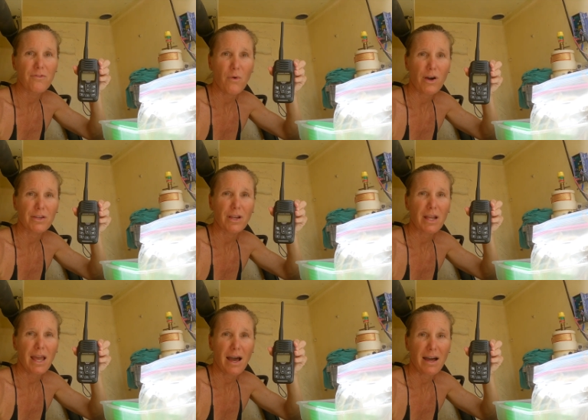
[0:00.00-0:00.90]
for
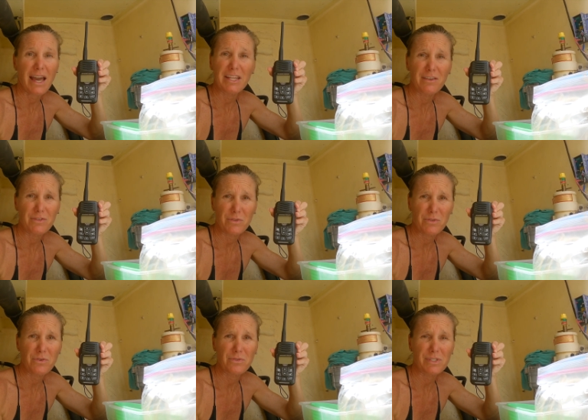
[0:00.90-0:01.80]
uh, any of
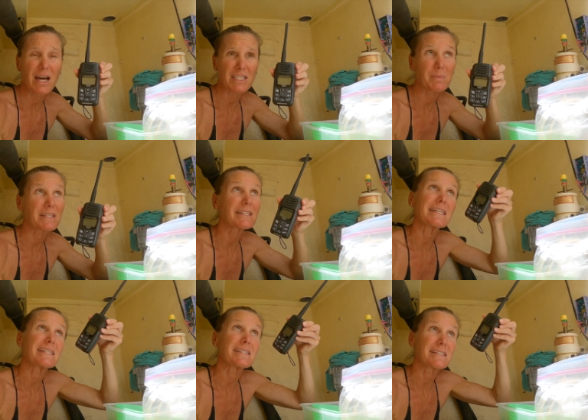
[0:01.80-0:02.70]
you whose husband
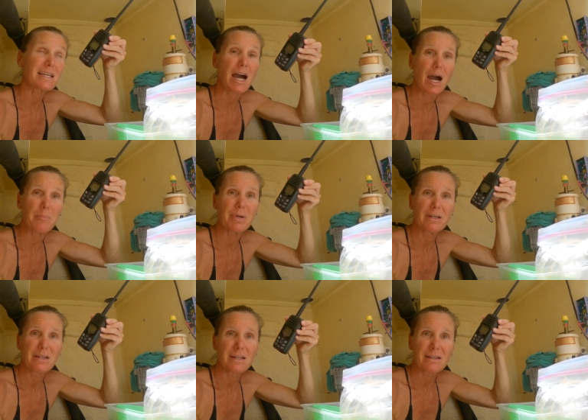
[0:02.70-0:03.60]
is up
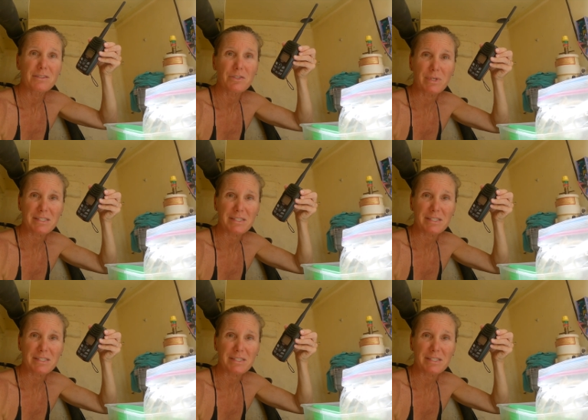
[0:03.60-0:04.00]
doing